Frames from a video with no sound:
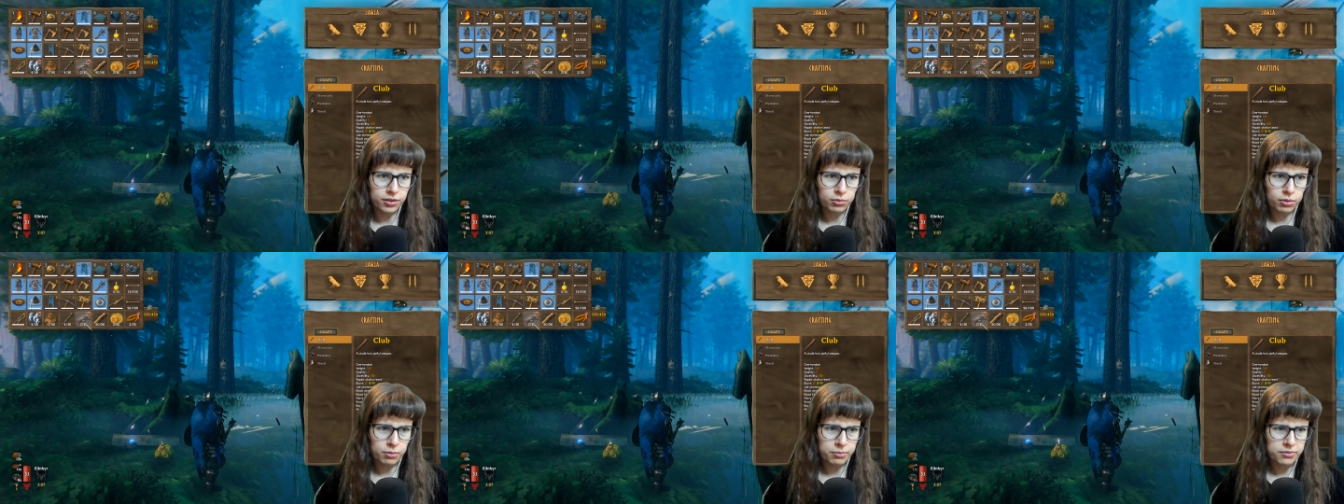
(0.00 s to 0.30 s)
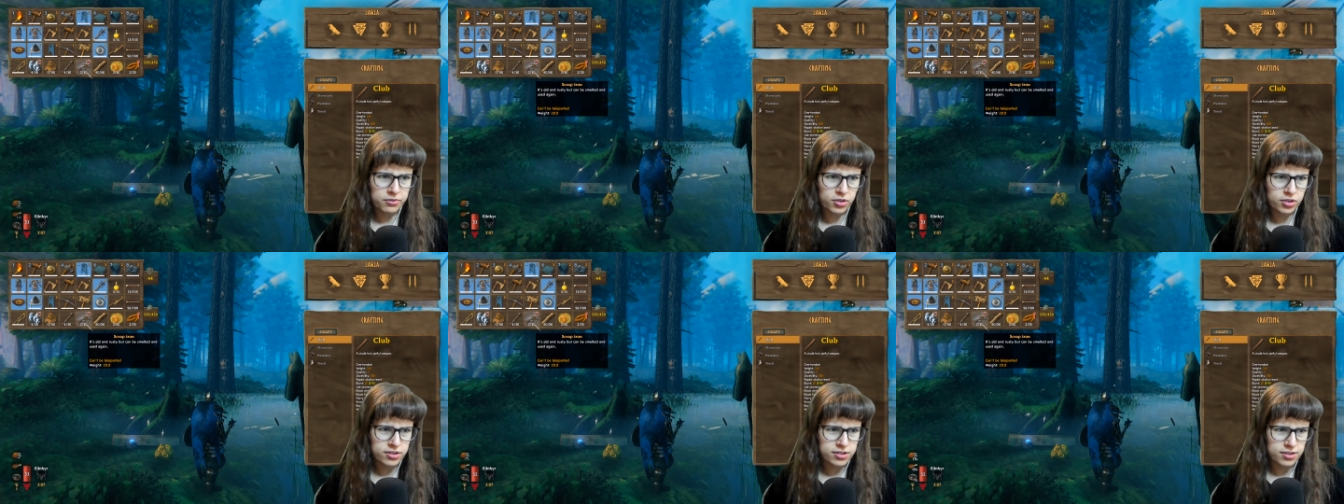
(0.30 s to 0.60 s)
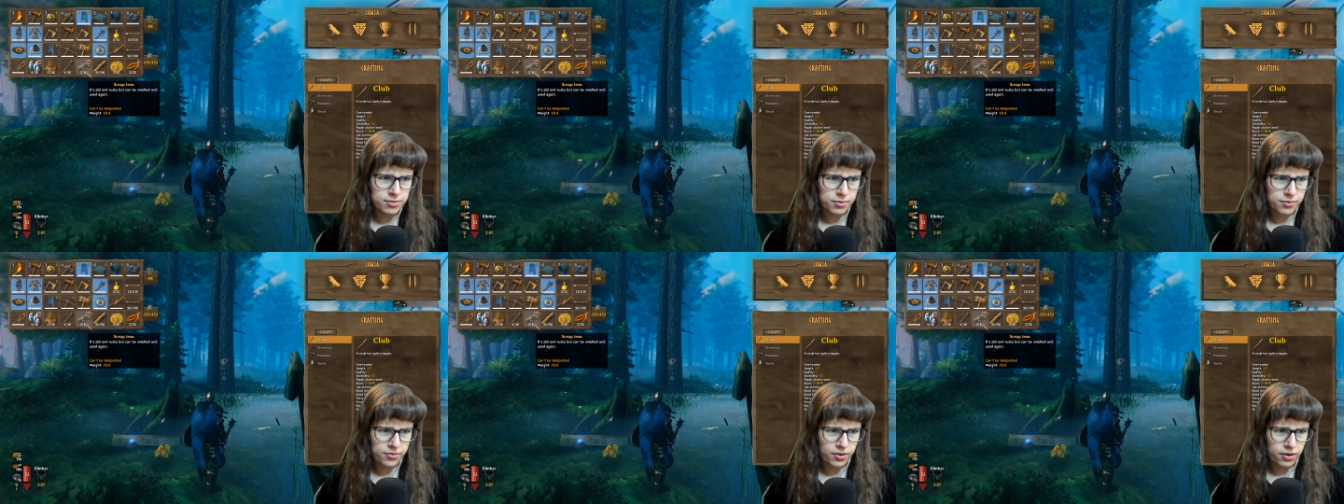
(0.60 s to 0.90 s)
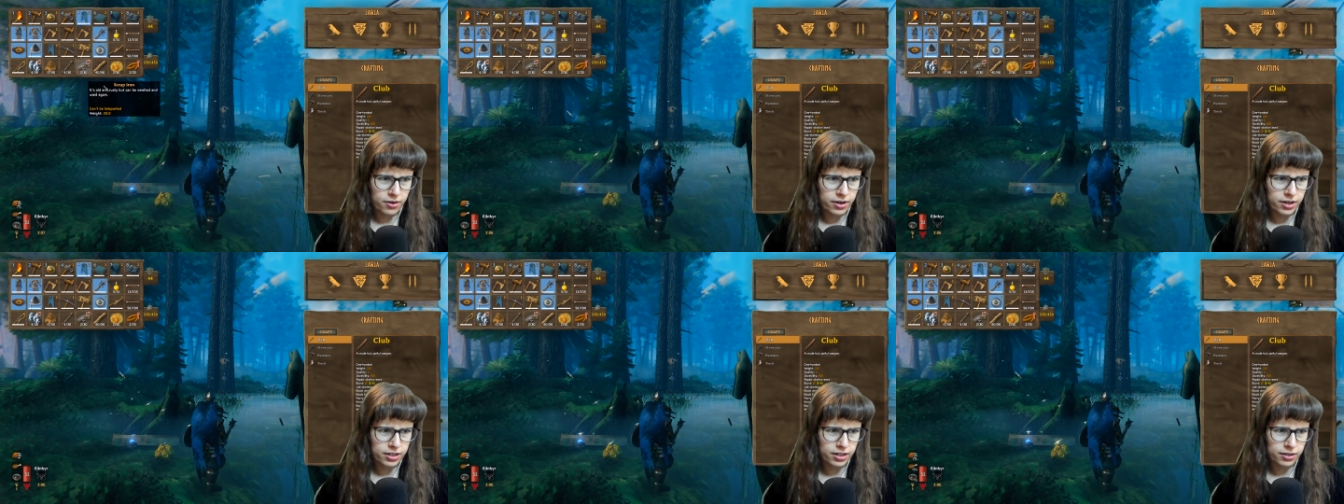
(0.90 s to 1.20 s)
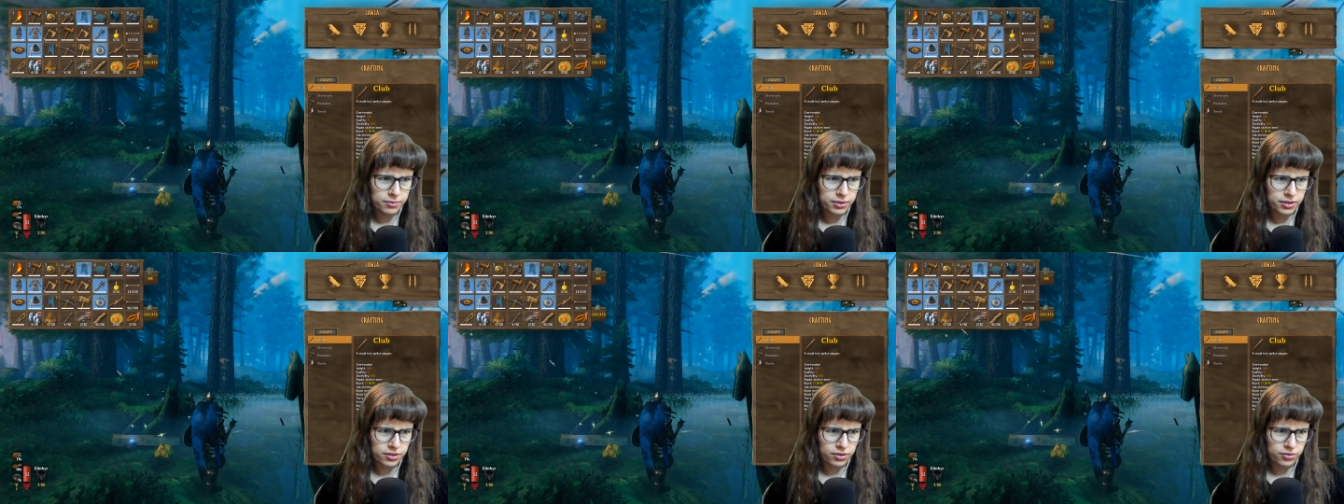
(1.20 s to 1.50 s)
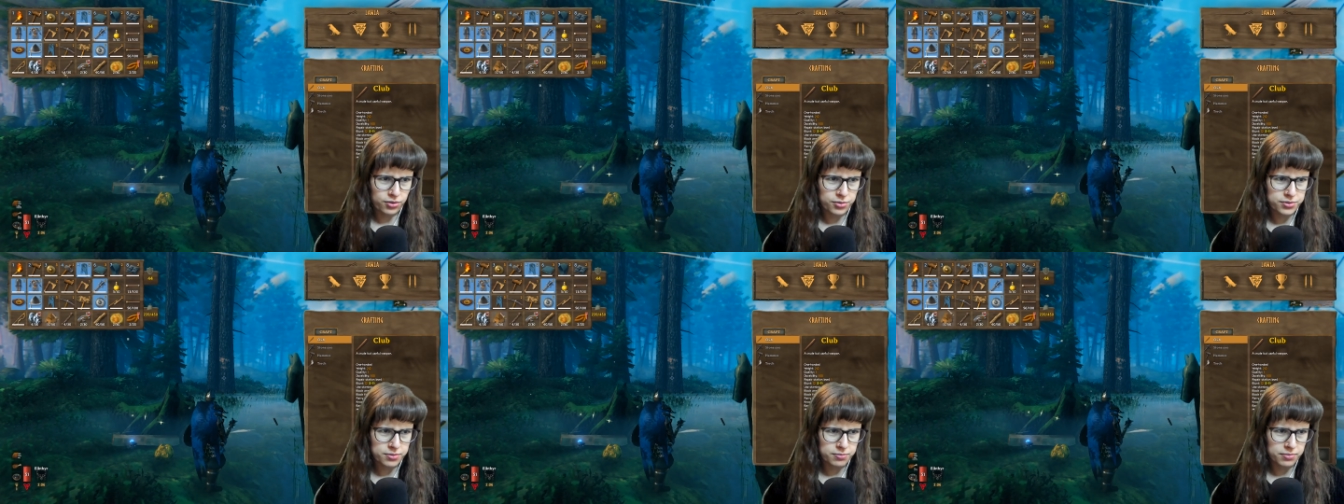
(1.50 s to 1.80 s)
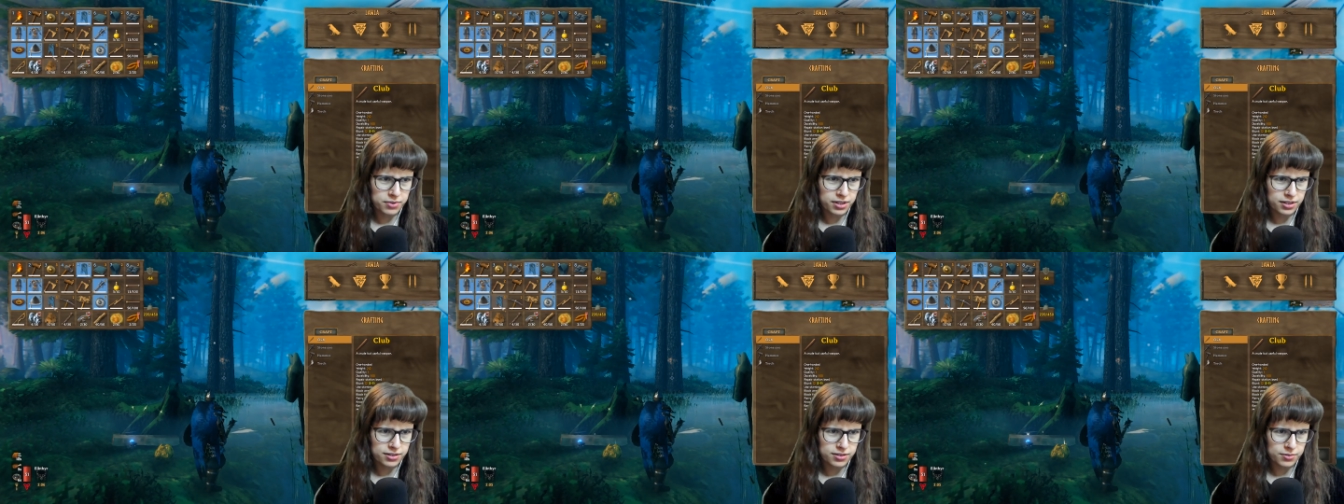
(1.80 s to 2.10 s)
well we've got some of our iron, I want to throw some
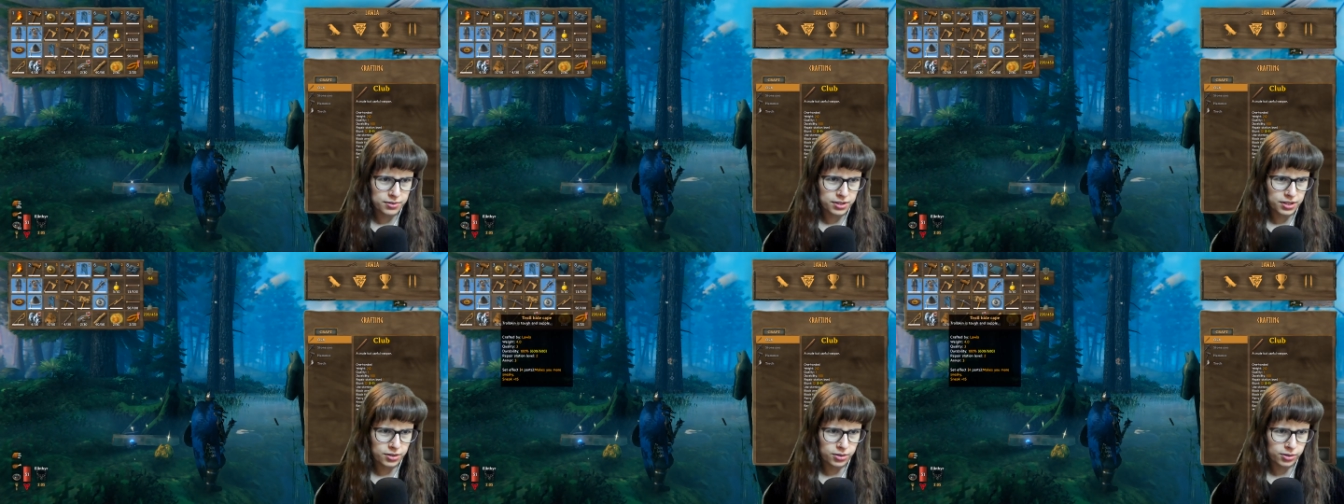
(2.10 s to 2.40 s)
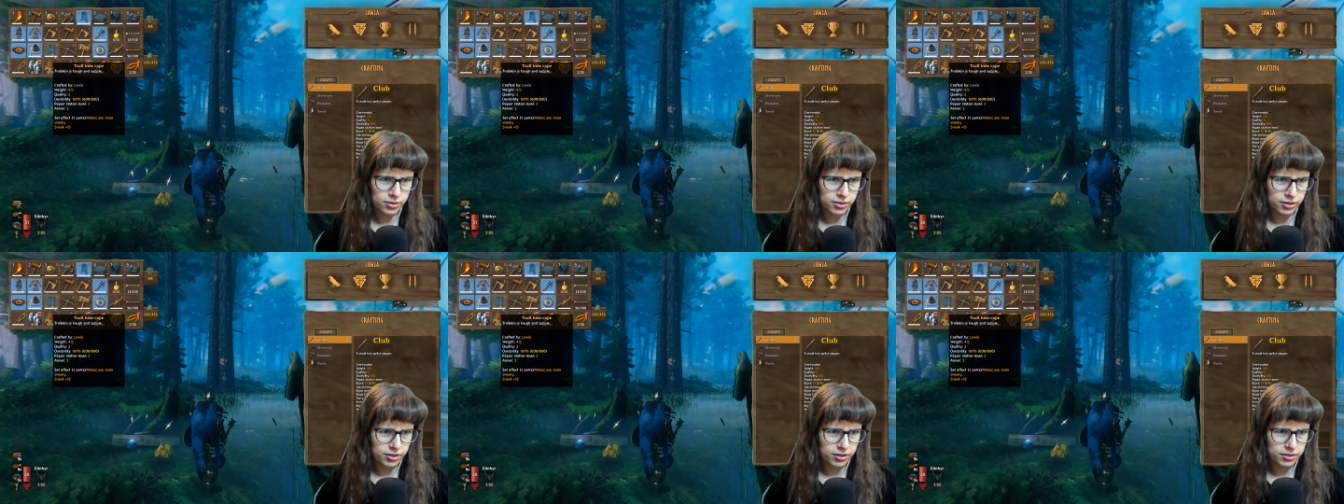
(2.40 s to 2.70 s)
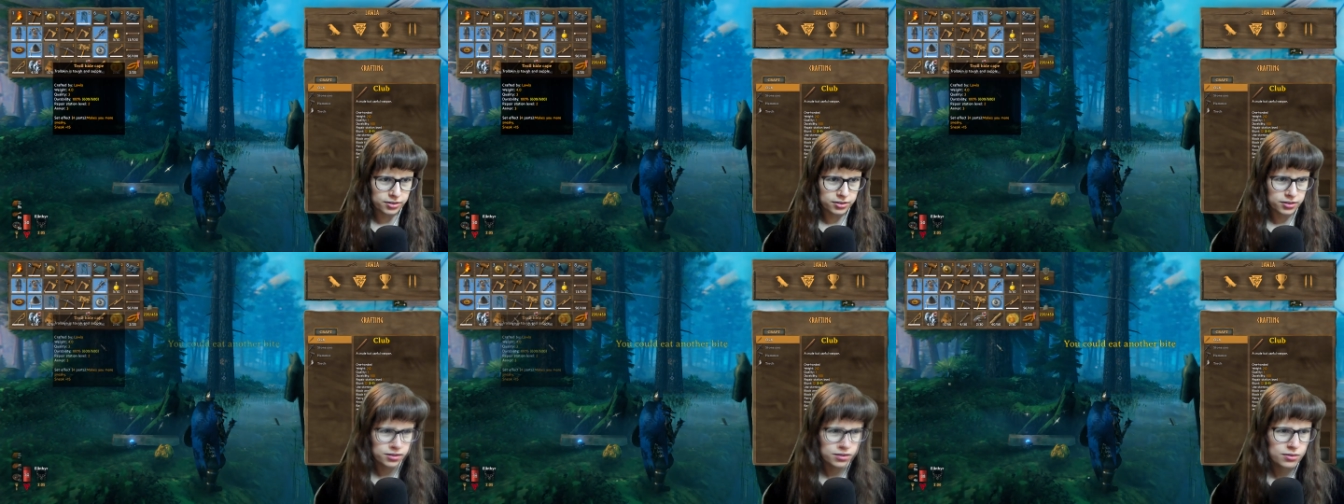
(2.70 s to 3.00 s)
things away, hold on.